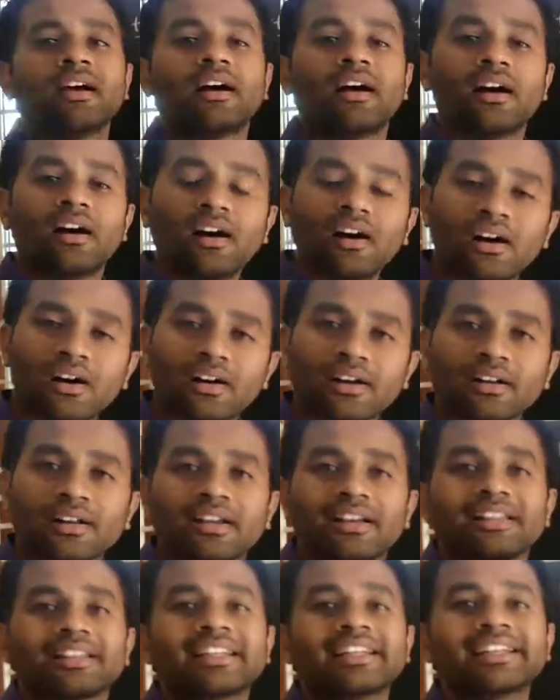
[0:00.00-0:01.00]
or
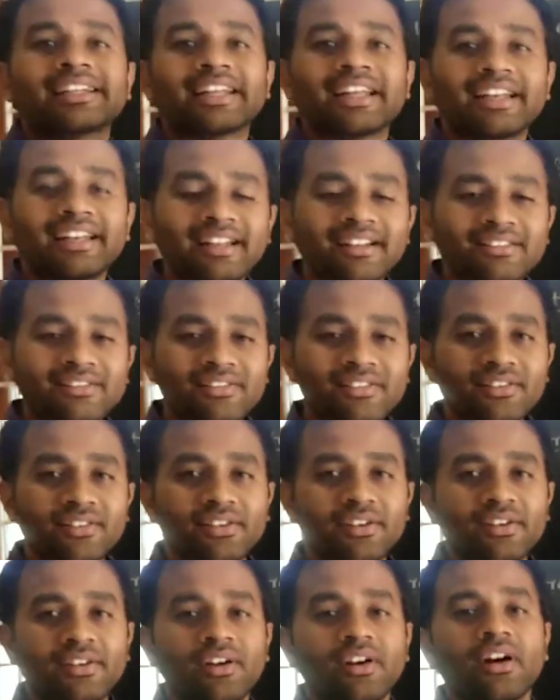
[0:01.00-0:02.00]
the
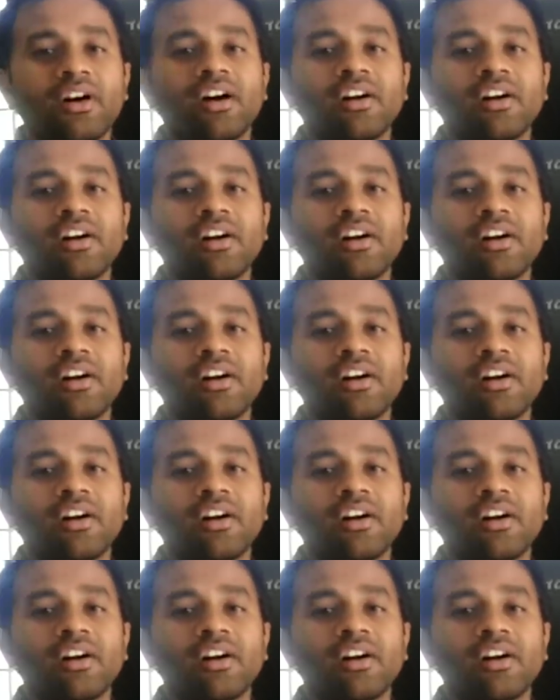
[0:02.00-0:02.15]
tendency